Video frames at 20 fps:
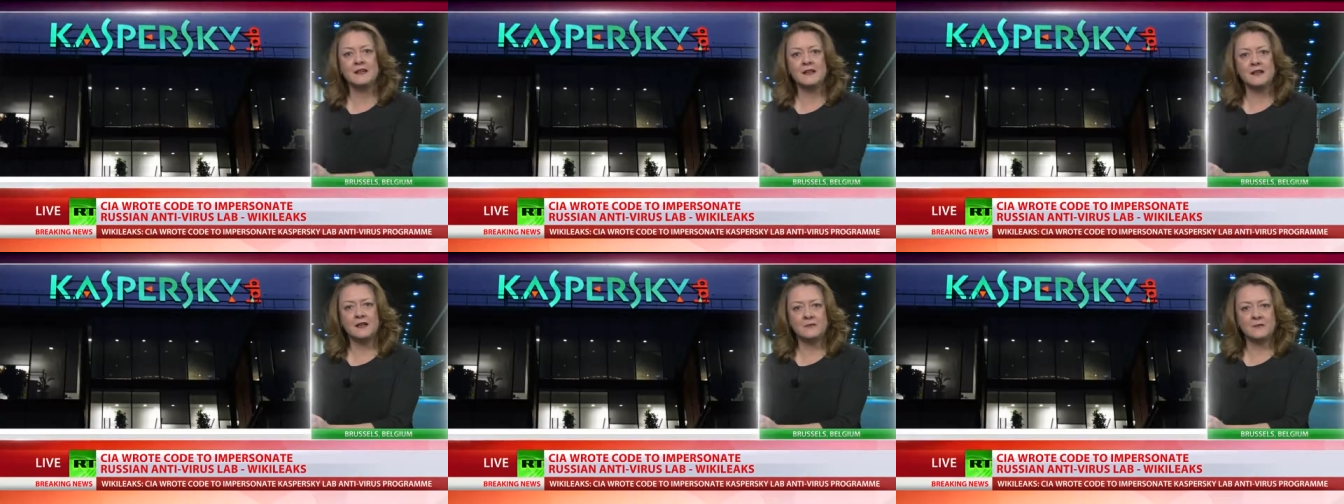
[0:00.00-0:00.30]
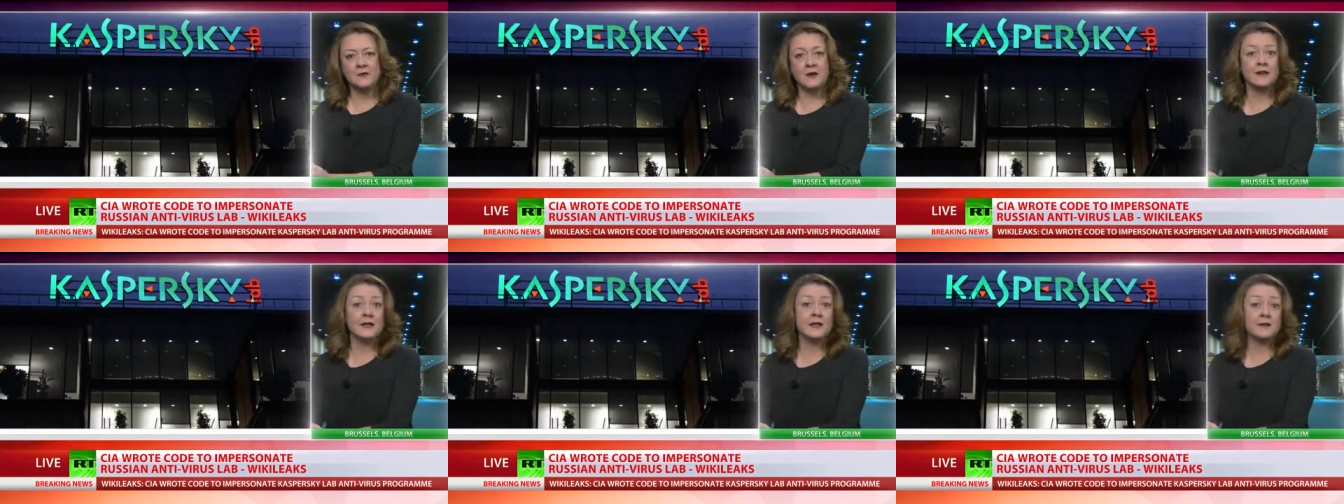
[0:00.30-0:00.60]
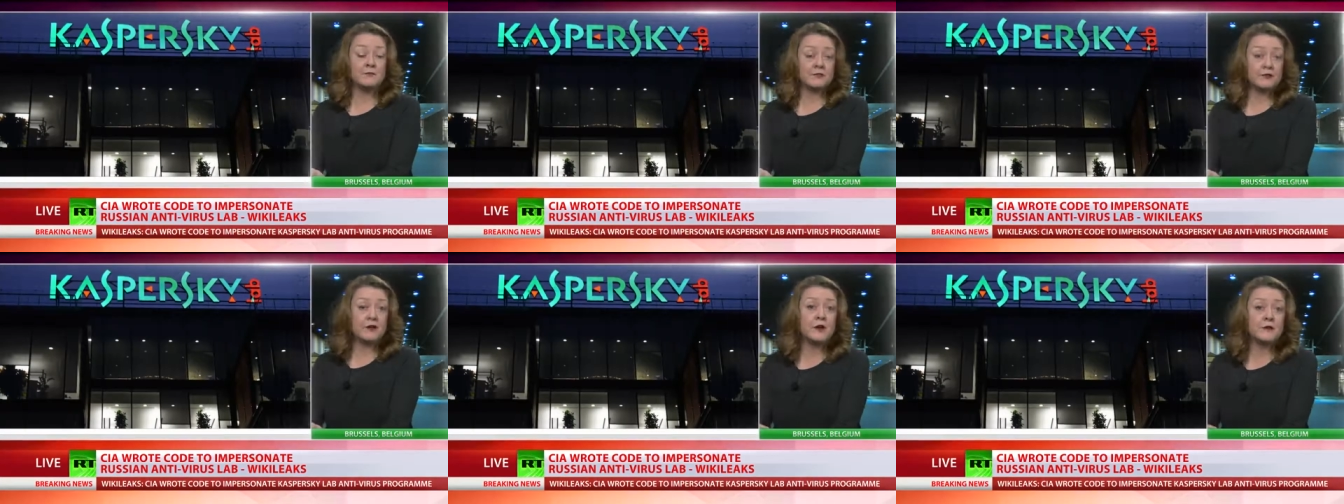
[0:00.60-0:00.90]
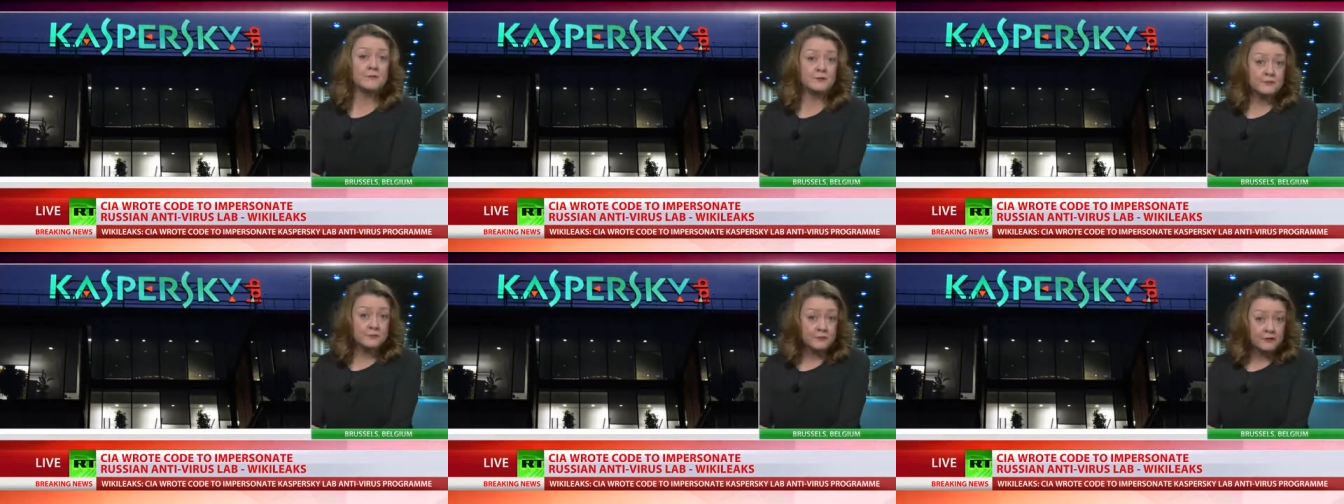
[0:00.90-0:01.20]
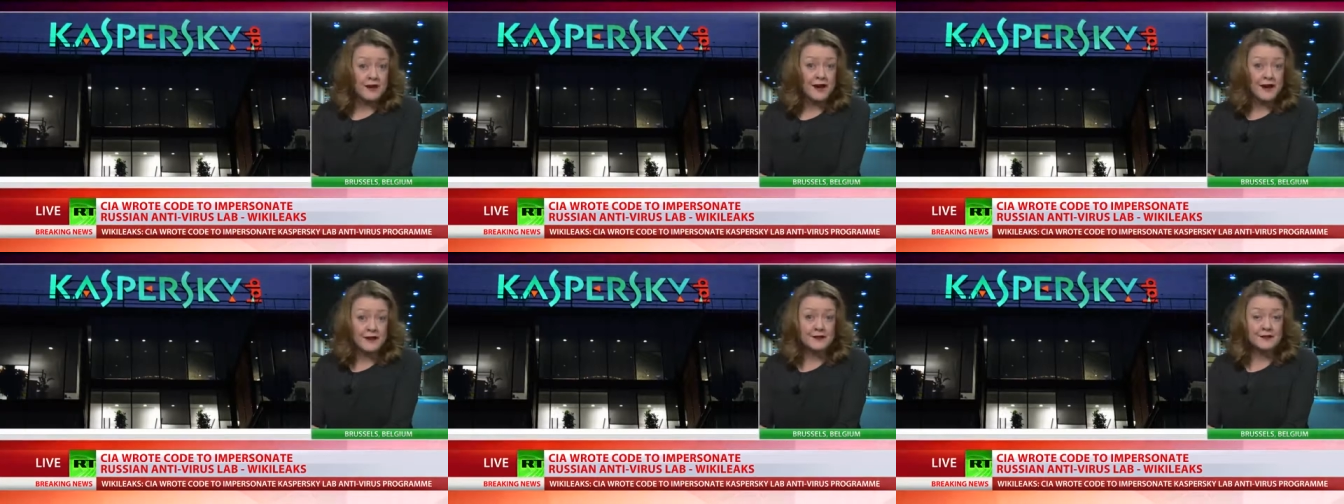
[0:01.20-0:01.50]
a very proven
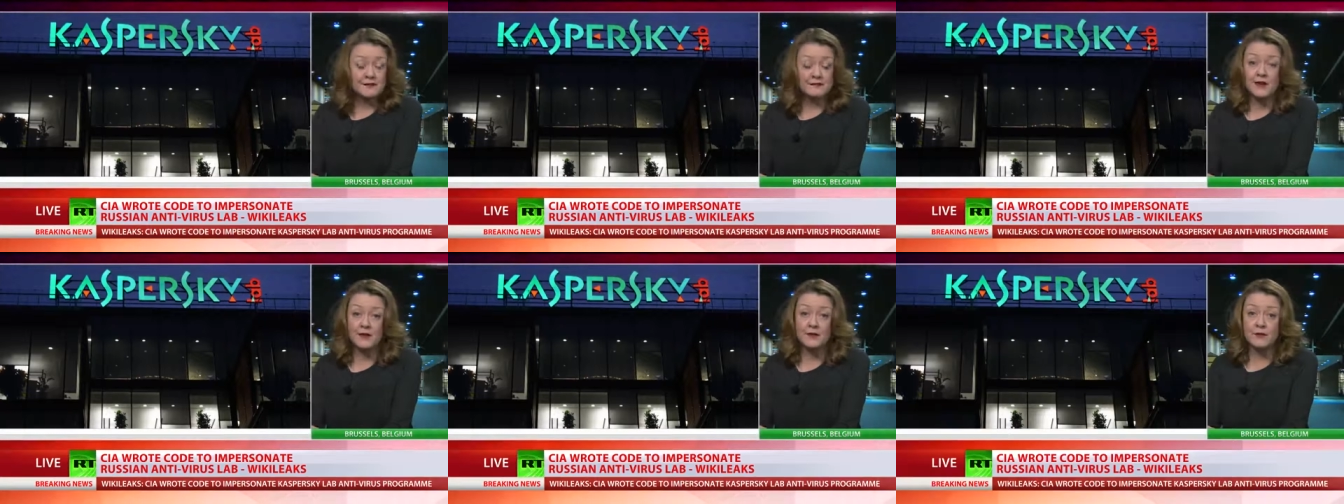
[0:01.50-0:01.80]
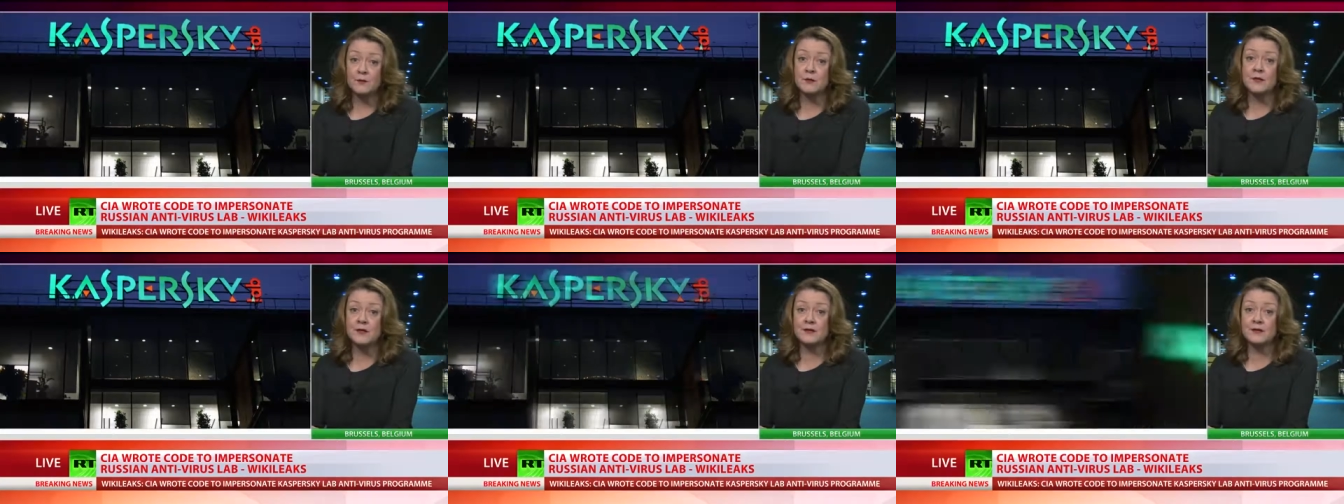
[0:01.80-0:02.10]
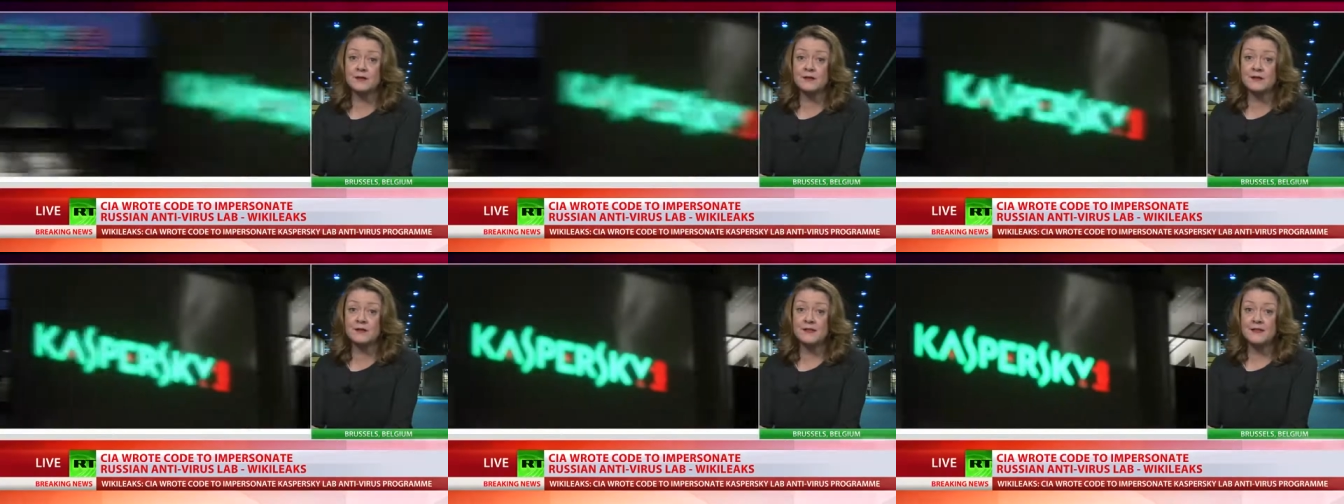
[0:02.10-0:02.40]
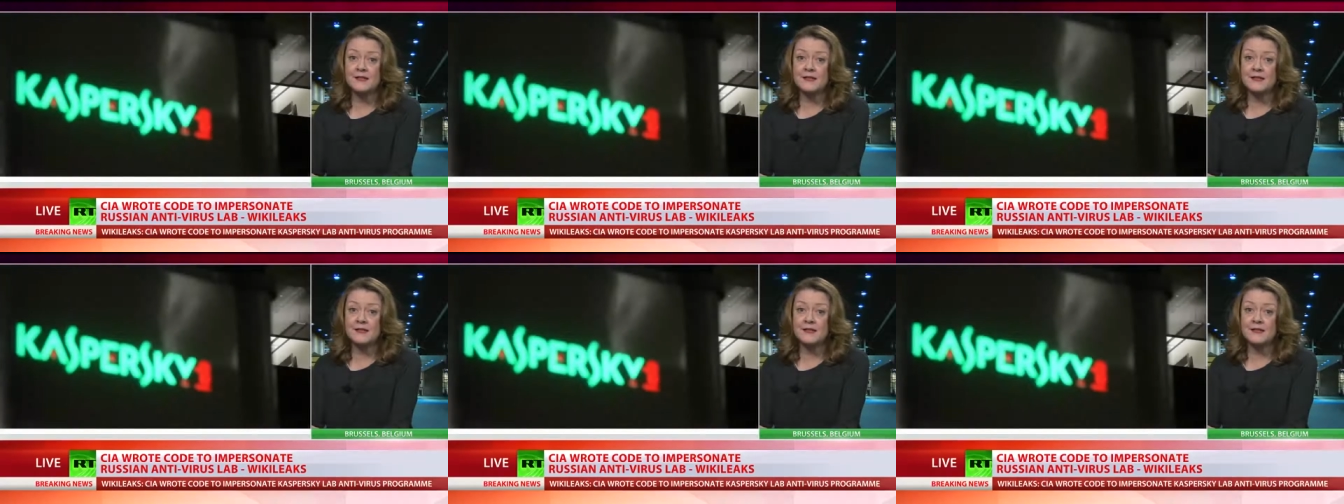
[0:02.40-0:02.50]
brand around the world,